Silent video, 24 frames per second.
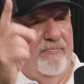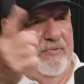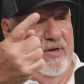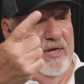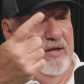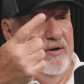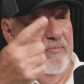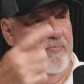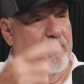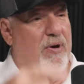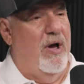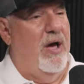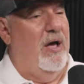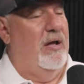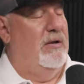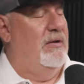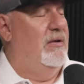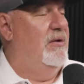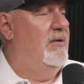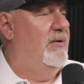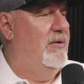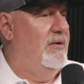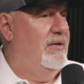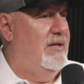hit a putt
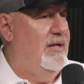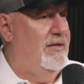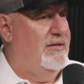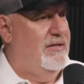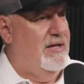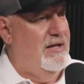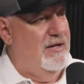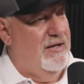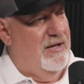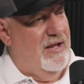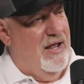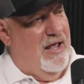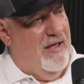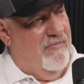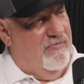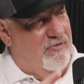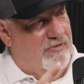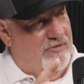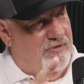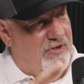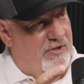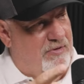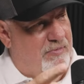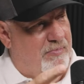that didn't have
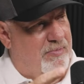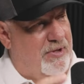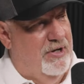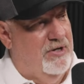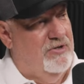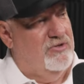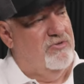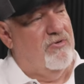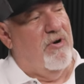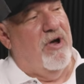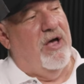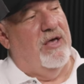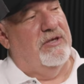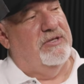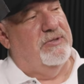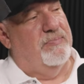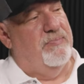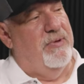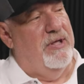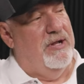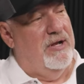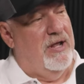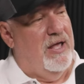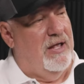a little bit of draw
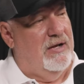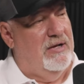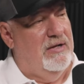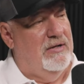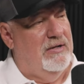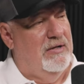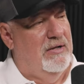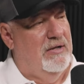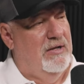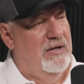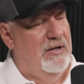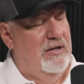spin on it.